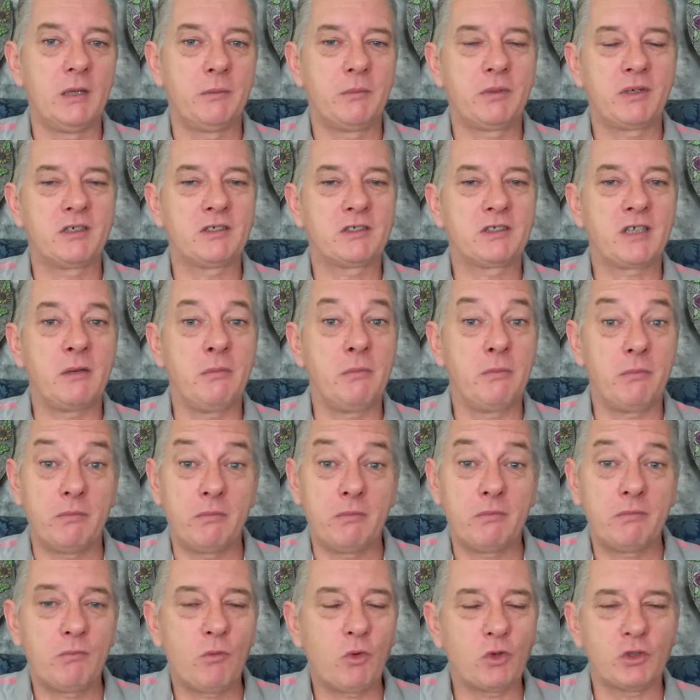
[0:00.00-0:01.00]
because they
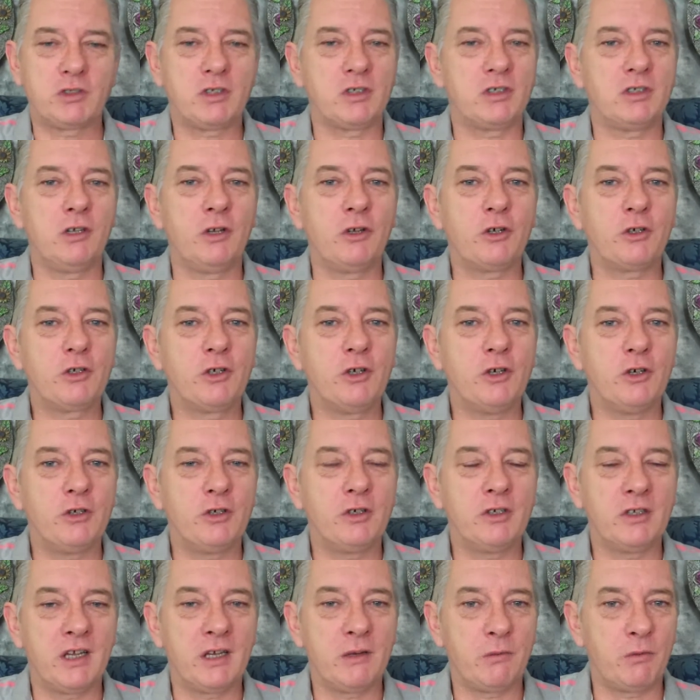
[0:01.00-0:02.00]
want to look good
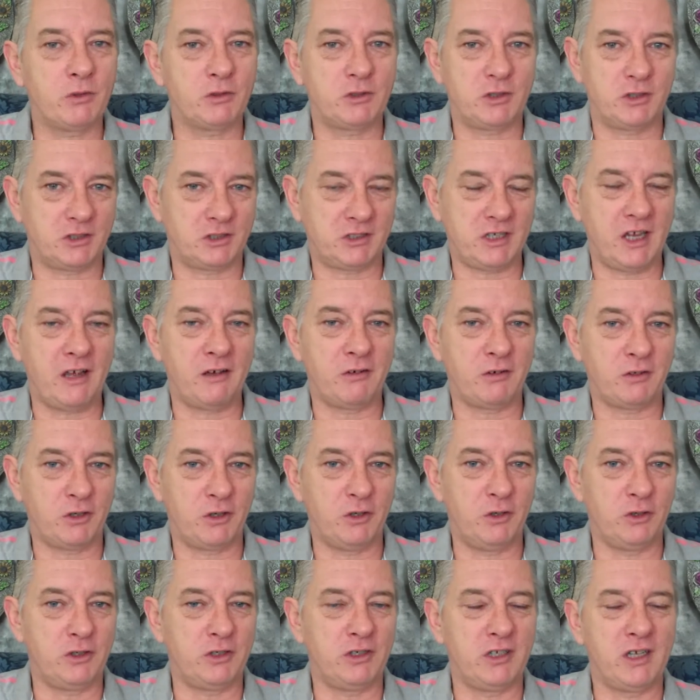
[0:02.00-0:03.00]
and they want to sound
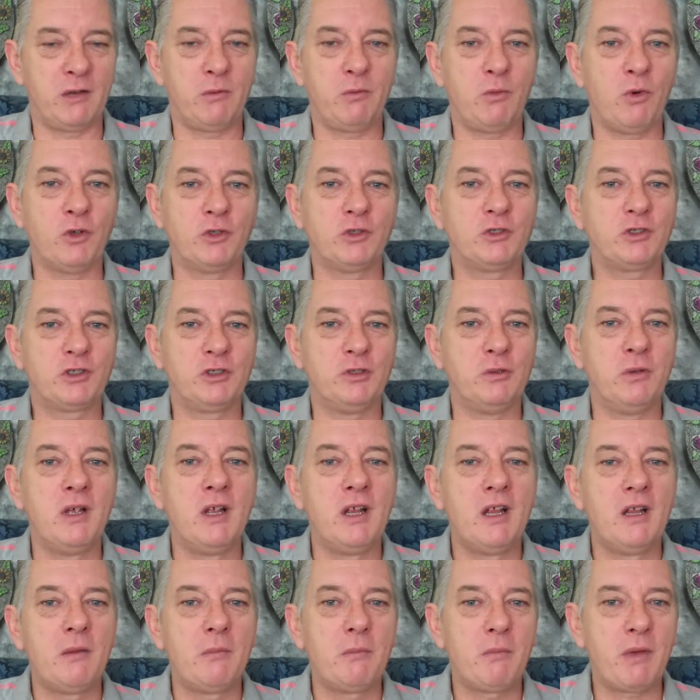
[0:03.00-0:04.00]
good and they want to
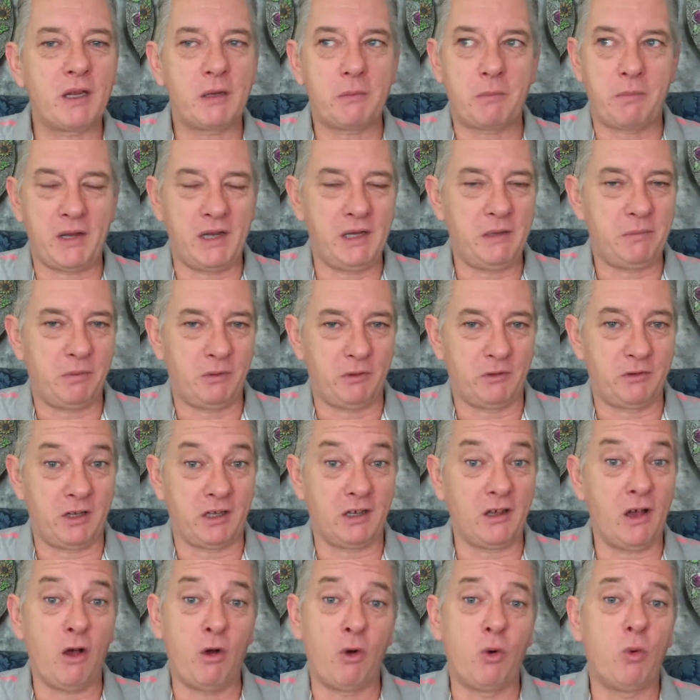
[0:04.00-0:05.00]
make people
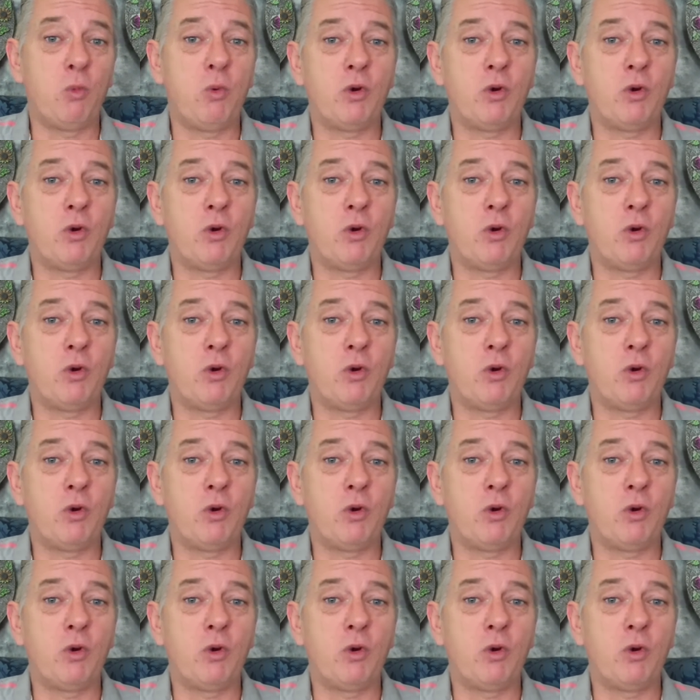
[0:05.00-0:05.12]
think, oh,